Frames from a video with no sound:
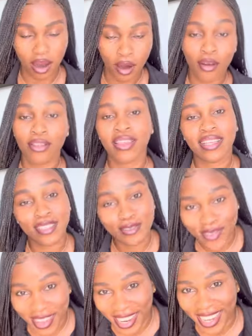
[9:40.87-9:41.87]
all things
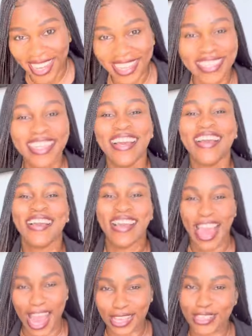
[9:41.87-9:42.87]
willing,
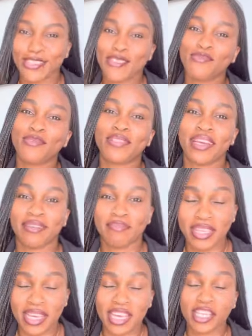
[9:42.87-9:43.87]
yes, you would
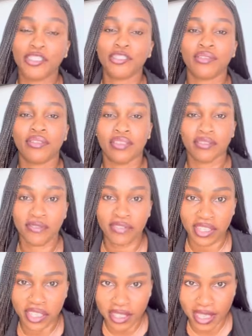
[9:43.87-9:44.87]
be issued the
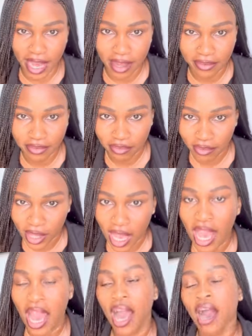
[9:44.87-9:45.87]
visa.
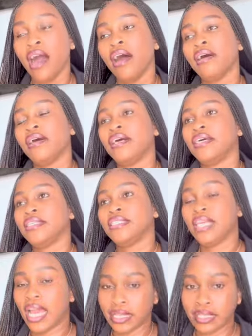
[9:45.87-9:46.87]

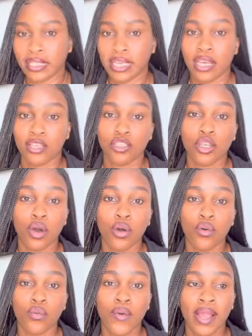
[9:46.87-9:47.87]
Yes.
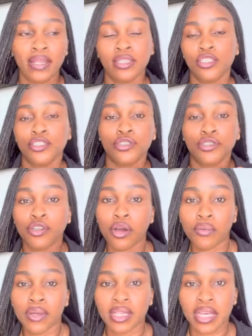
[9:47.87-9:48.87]
So when you're
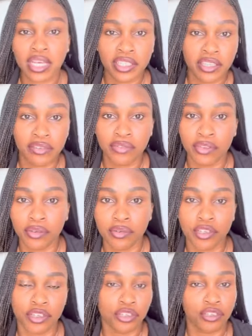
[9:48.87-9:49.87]
done with the interview,
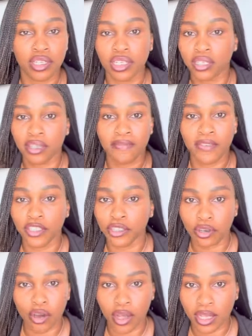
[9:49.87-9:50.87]
usually it's a
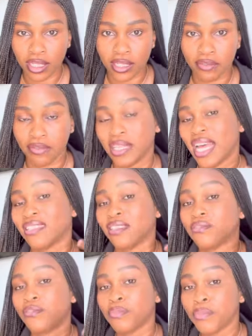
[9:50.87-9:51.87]
video call interview. That
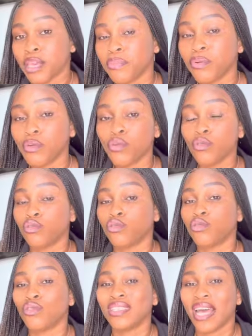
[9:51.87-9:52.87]
is for people who do
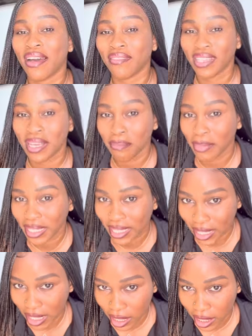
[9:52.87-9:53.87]
not have an
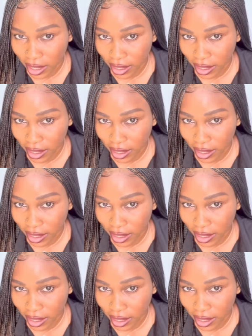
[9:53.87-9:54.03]
embassy